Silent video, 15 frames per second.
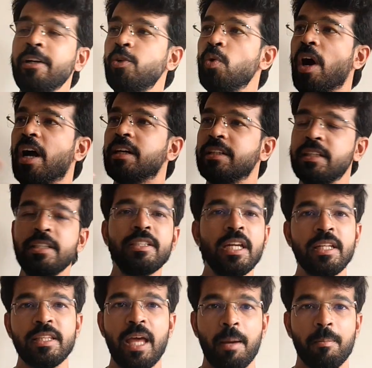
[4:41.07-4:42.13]
and to
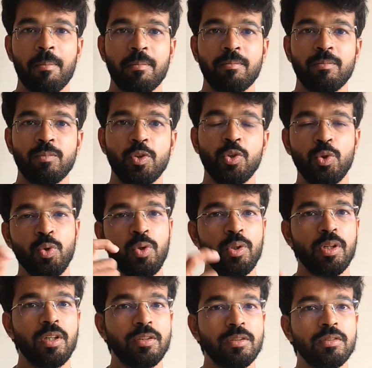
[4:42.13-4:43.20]
understand them,
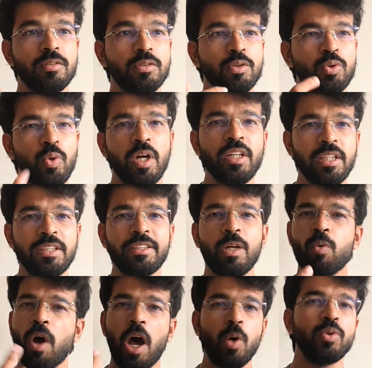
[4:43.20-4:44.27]
to
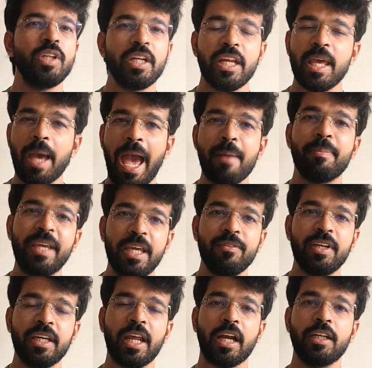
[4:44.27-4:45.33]
understand how they are
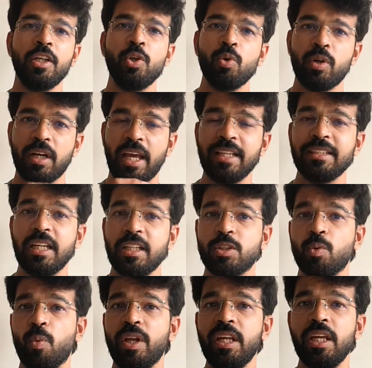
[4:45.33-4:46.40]
behaving and acting, you realize it's
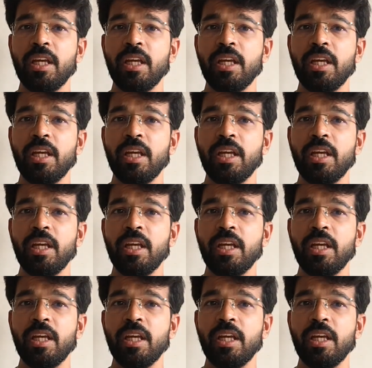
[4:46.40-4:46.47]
